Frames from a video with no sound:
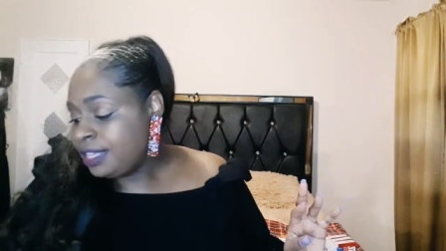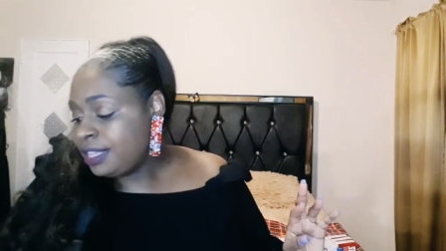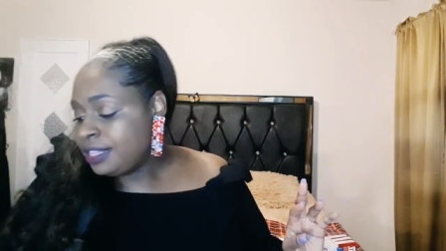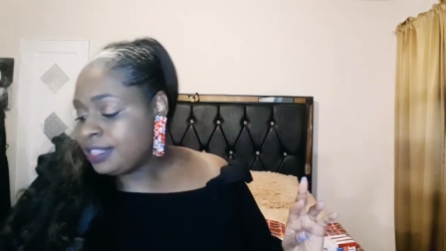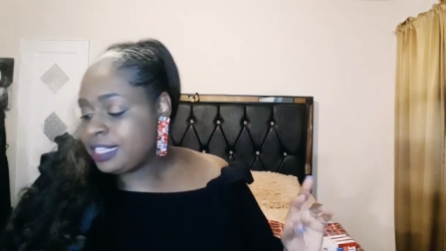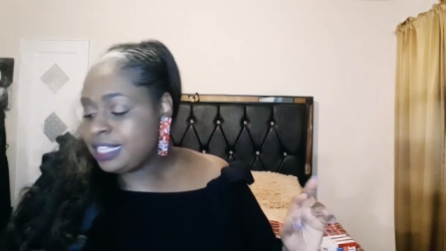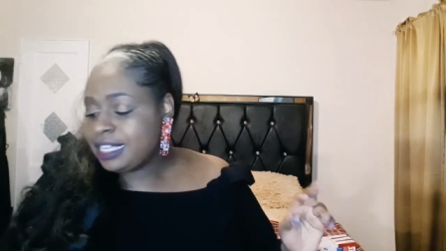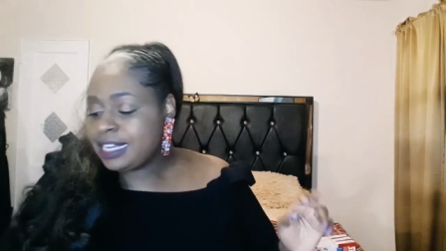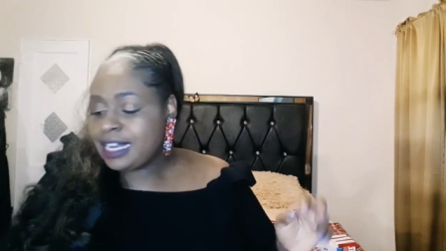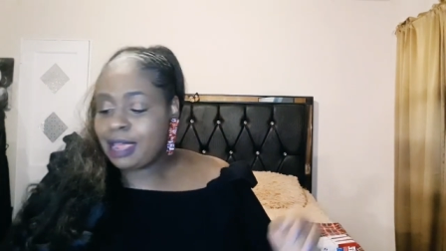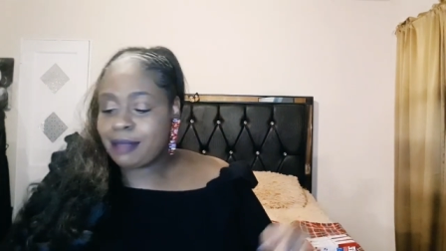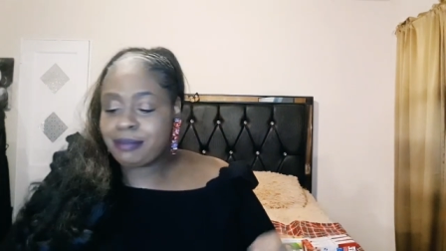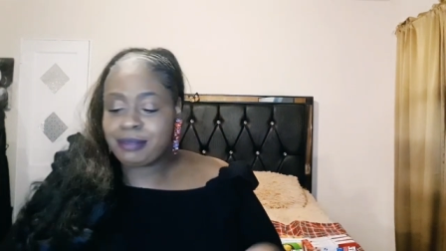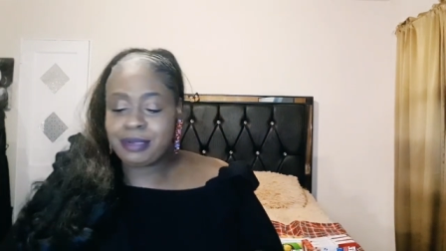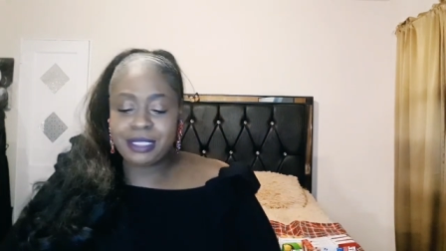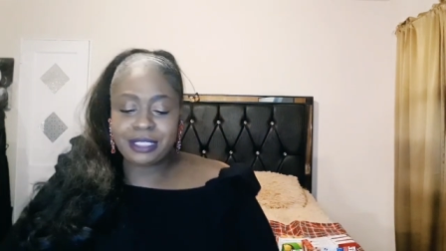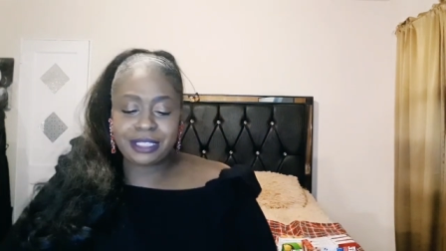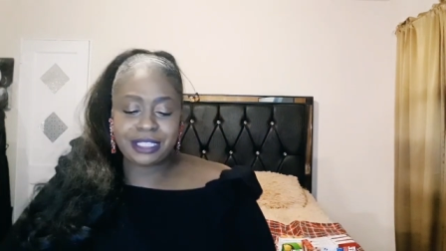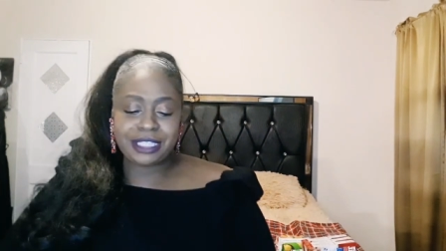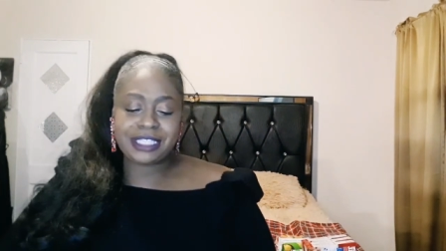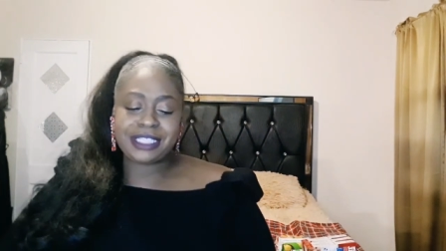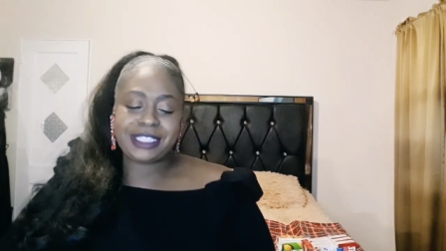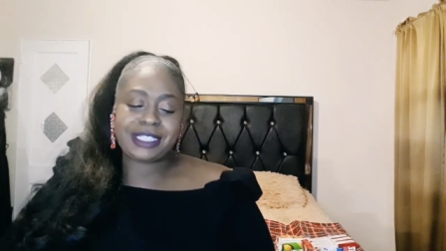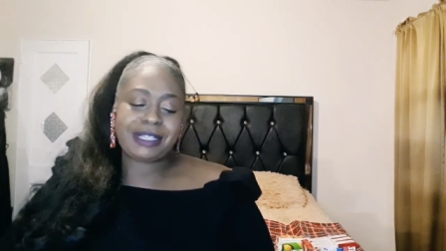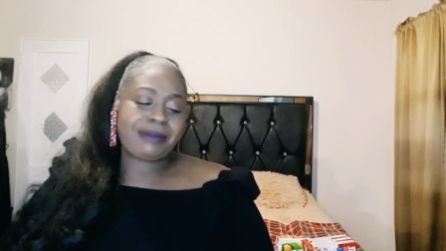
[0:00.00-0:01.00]
Then I
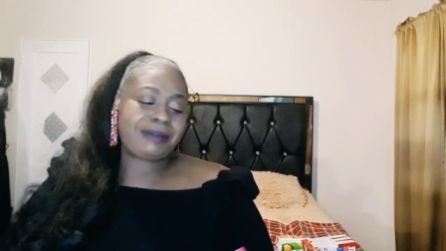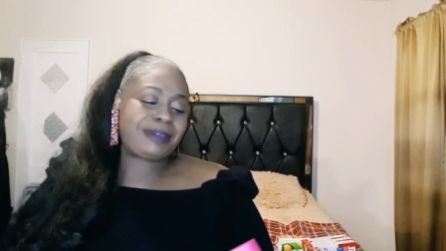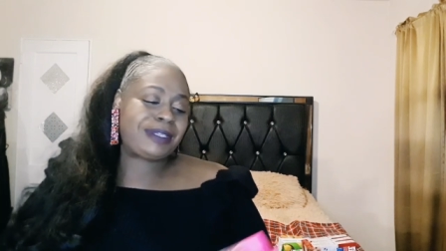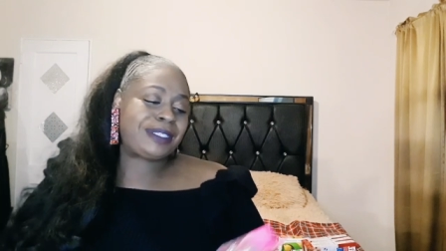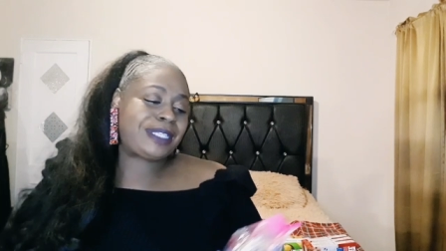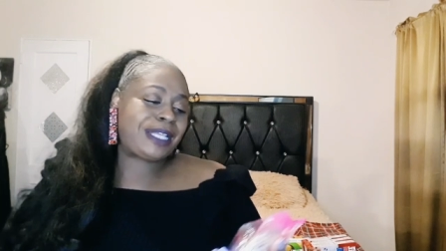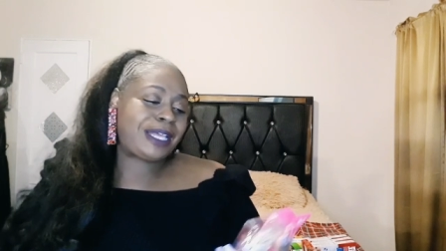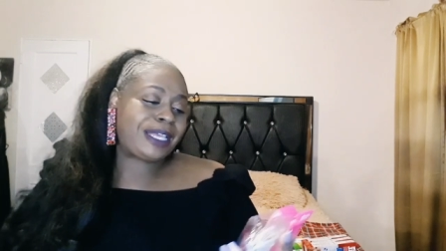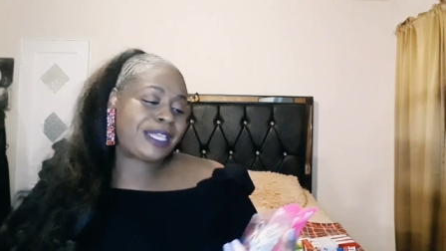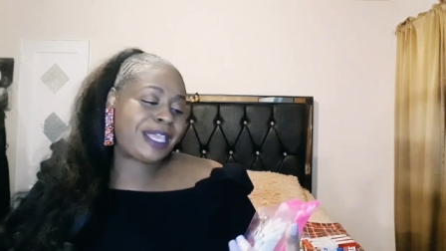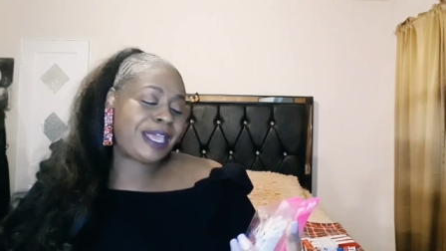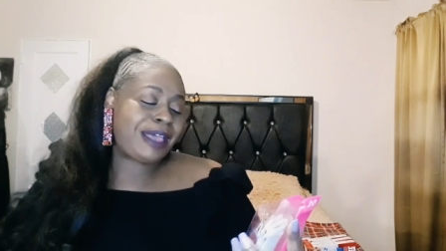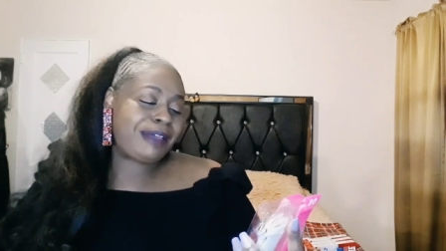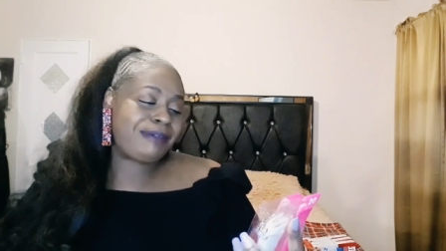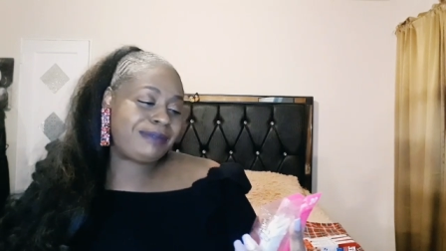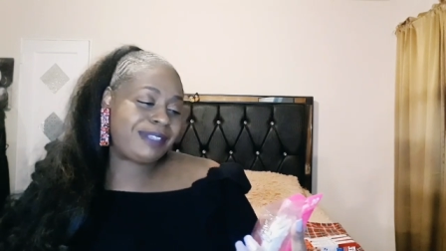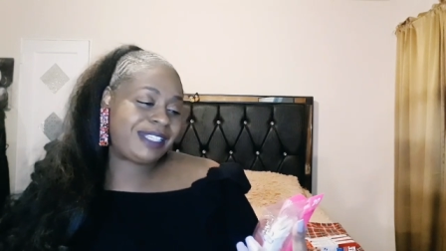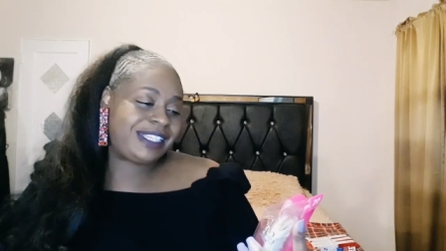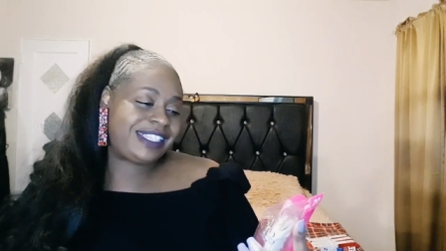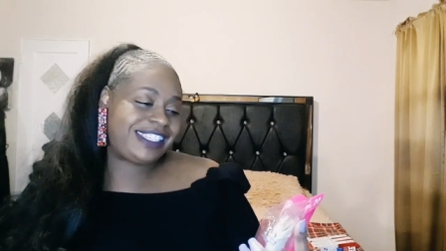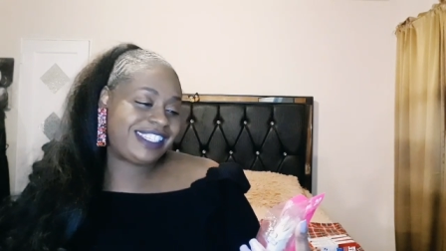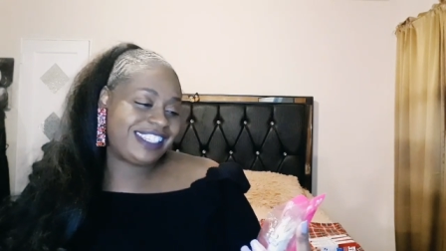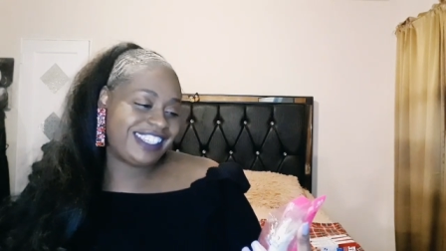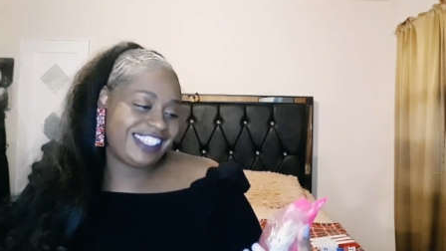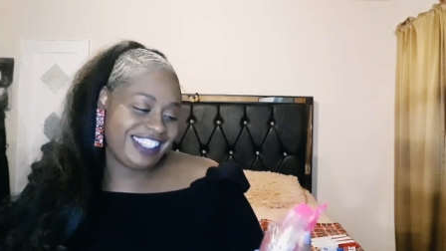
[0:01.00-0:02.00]
picked these up because I kept
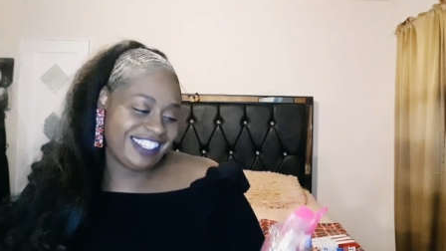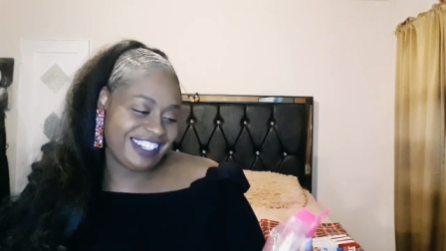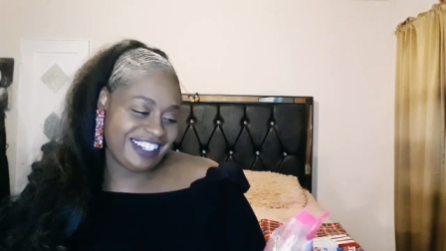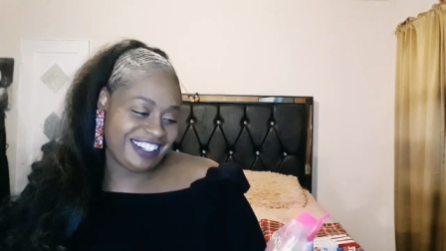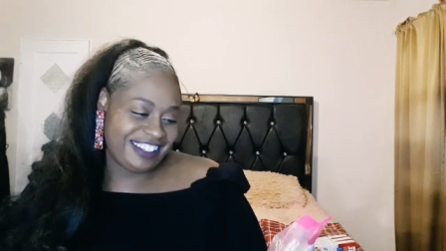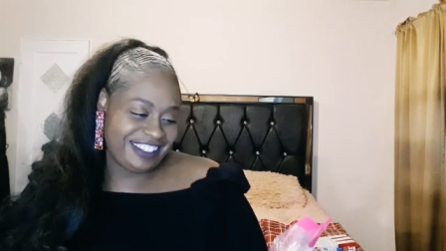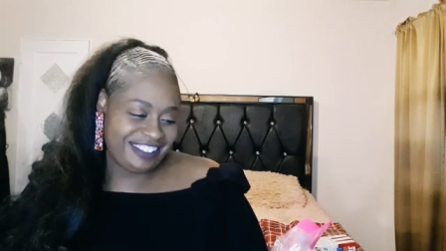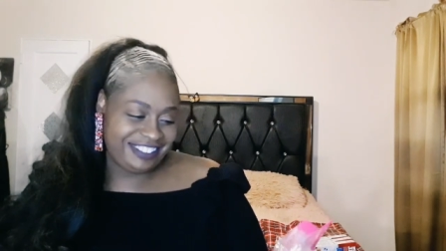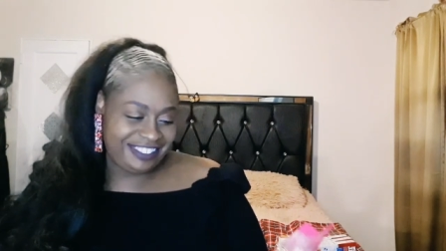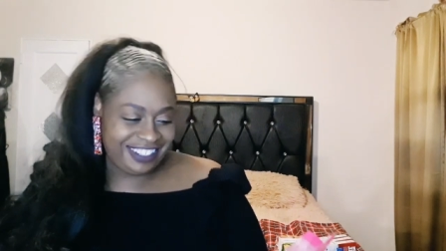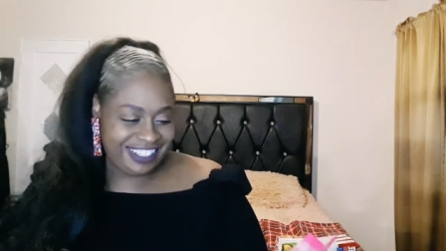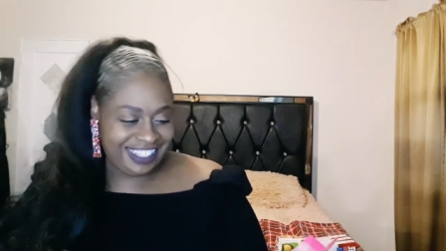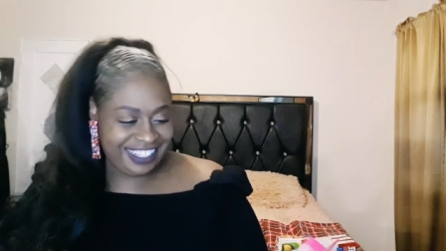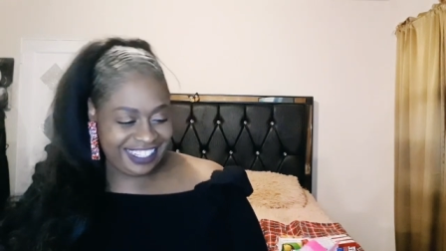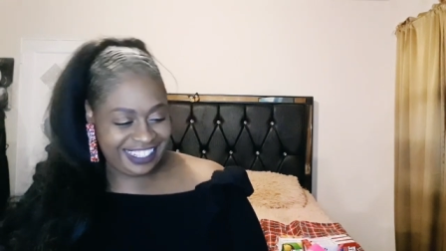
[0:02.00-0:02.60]
seeing them.